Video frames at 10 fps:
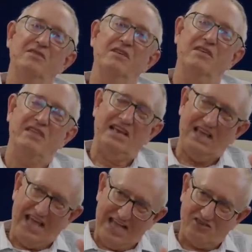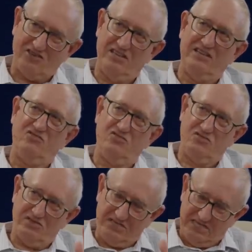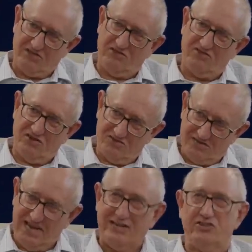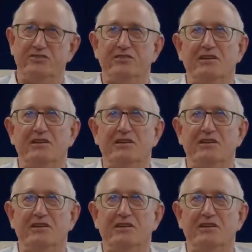uh, that actually did the translation.